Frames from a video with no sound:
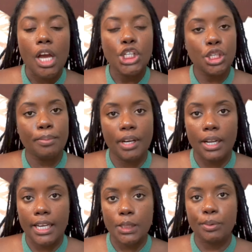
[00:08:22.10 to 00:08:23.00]

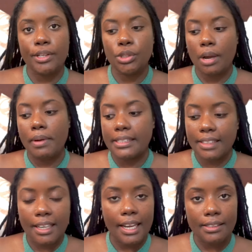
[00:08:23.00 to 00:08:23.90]
Tropical Express. So I went to
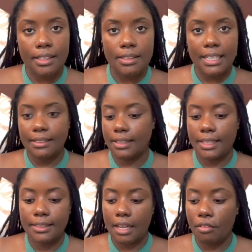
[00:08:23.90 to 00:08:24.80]
collect it
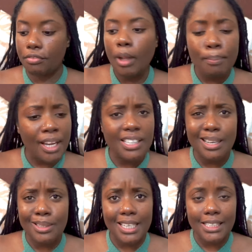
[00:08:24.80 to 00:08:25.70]
Saturday self because I
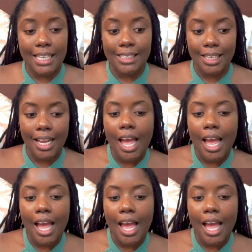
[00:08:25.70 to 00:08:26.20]
was excited.